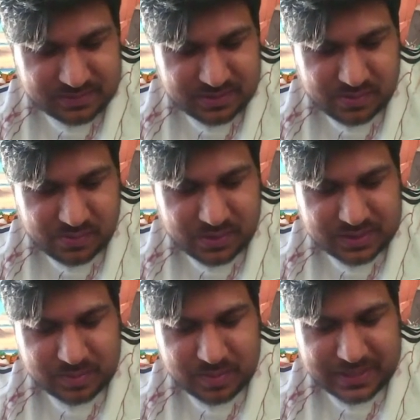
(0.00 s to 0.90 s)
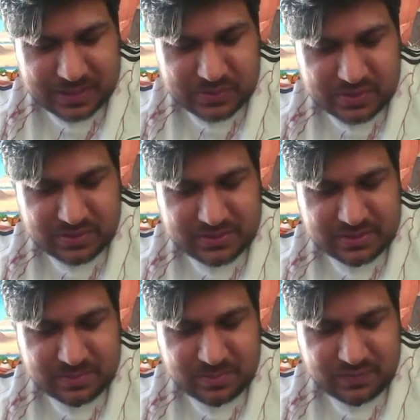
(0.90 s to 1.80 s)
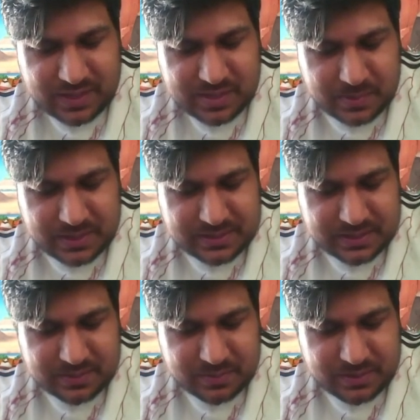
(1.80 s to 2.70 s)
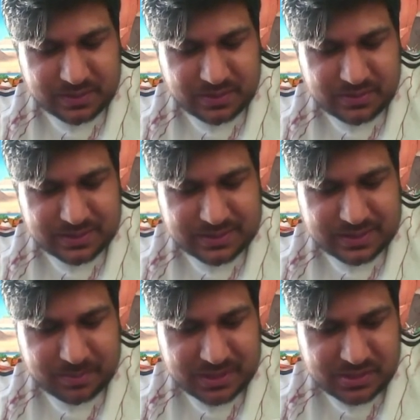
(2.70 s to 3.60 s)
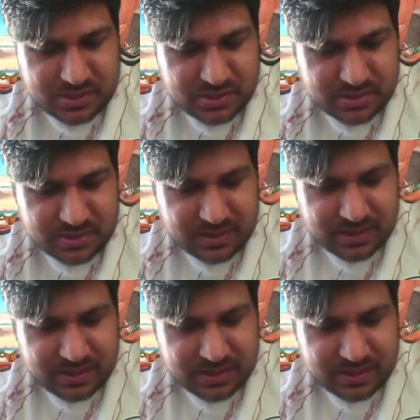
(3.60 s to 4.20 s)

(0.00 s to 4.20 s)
so once per battle charges the move gauge by 6 when the user is in a pinch.